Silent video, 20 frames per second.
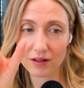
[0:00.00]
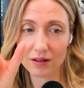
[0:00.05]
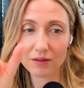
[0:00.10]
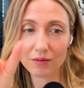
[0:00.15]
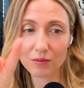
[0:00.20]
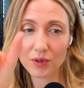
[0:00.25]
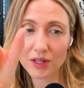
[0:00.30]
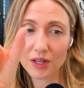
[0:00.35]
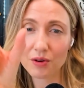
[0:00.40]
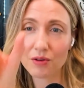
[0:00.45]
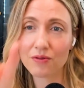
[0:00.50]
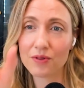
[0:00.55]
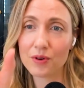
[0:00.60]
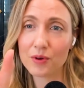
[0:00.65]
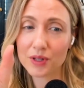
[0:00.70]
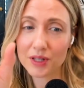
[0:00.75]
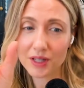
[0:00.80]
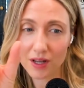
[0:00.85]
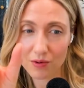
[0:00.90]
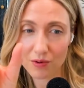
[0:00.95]
what they were
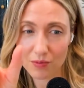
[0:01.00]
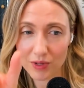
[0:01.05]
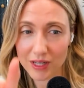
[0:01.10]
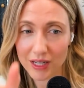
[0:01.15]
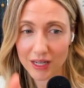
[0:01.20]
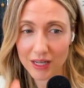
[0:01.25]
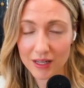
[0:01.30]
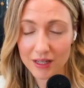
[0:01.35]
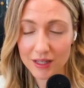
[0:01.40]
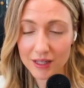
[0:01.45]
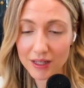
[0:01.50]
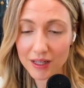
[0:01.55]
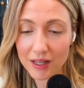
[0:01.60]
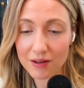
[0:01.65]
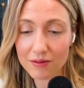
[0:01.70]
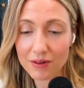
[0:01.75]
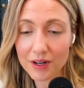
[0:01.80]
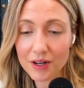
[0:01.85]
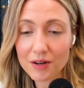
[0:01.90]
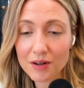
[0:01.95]
focused on was like a
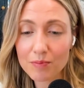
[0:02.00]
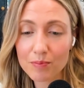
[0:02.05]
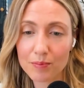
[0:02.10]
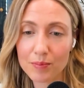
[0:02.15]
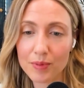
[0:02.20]
sliver,